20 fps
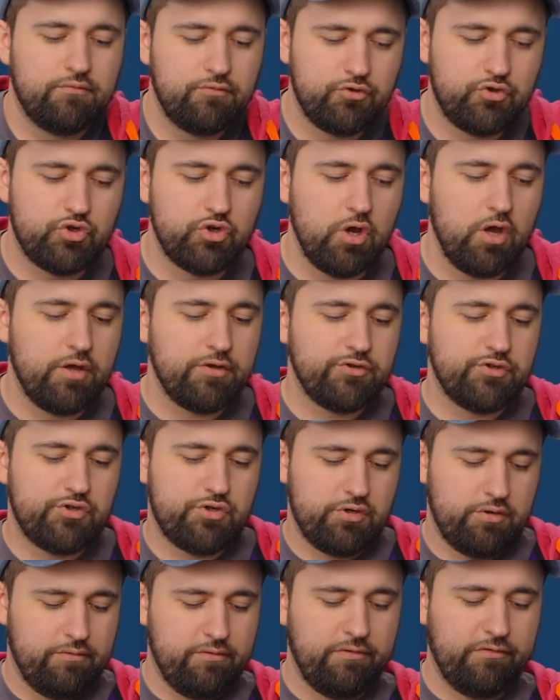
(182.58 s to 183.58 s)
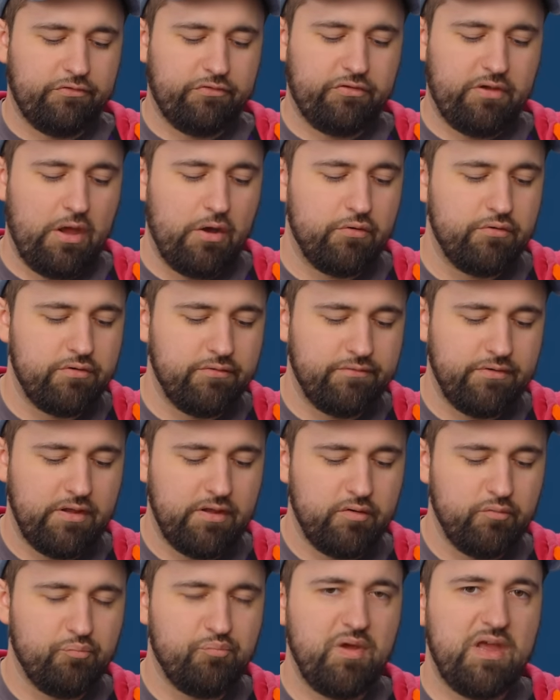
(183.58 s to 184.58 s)
judge the sound of
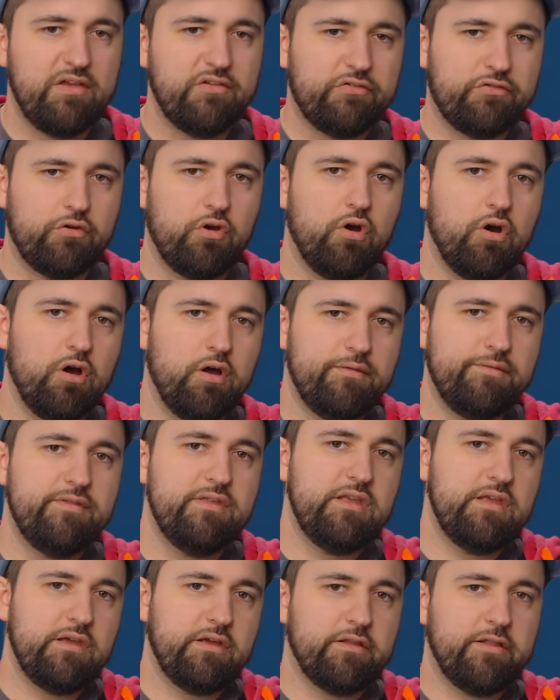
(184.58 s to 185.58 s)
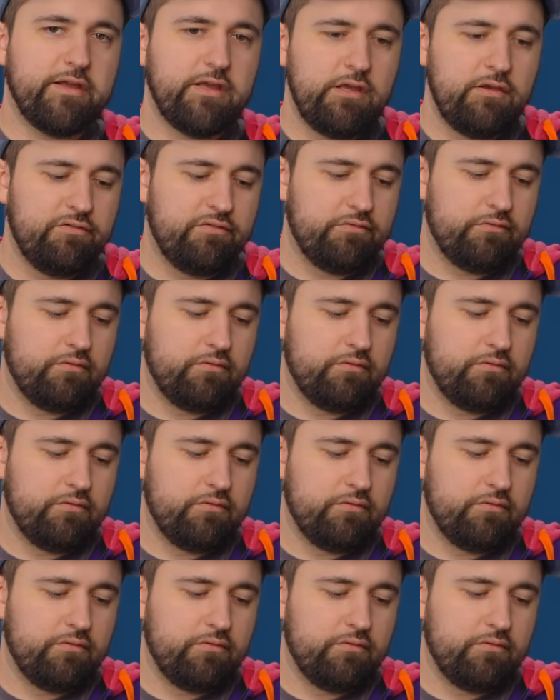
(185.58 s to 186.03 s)
it based on the clickies.